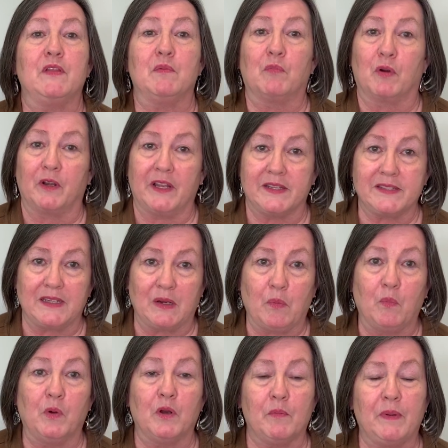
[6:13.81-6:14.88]
that more
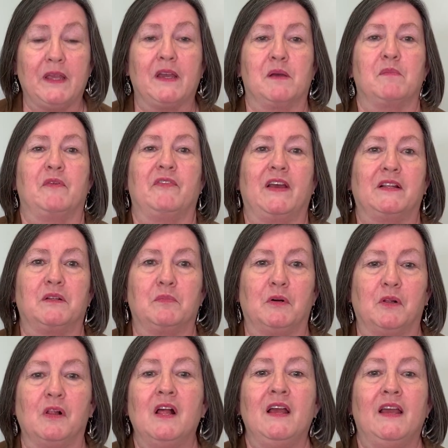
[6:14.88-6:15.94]
testing will become
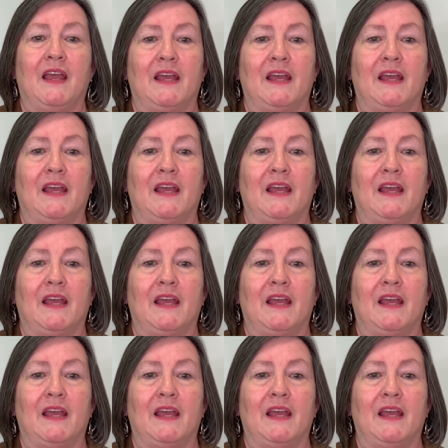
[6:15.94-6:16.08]
available